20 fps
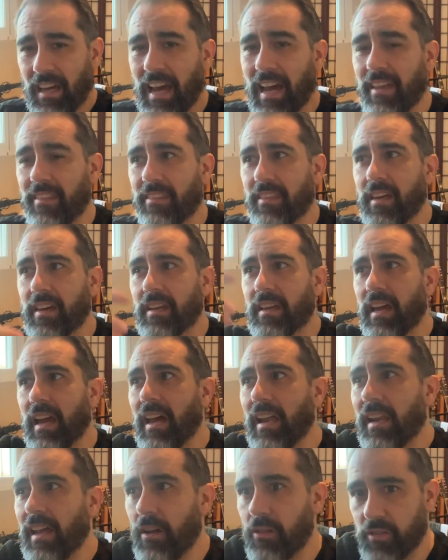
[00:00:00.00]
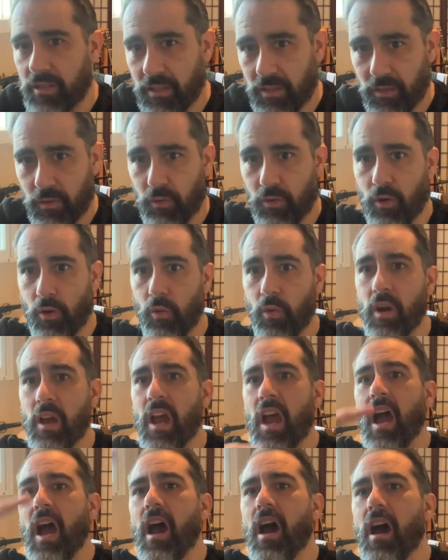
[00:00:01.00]
And that allows us to go
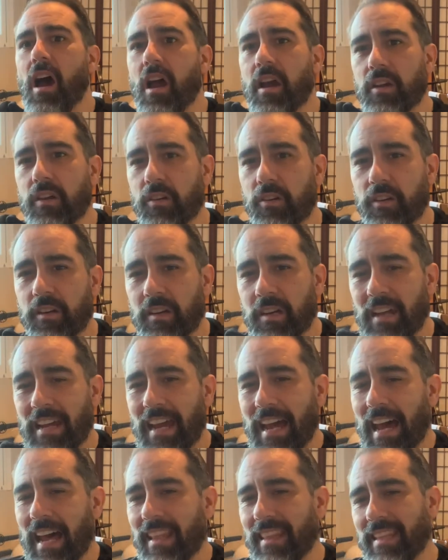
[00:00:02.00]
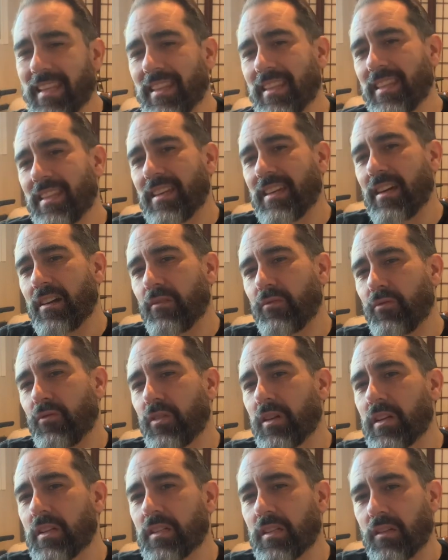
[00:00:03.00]
higher, and then the
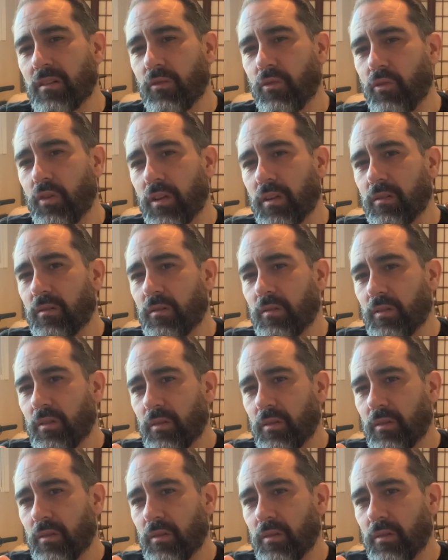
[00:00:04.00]
arytenoid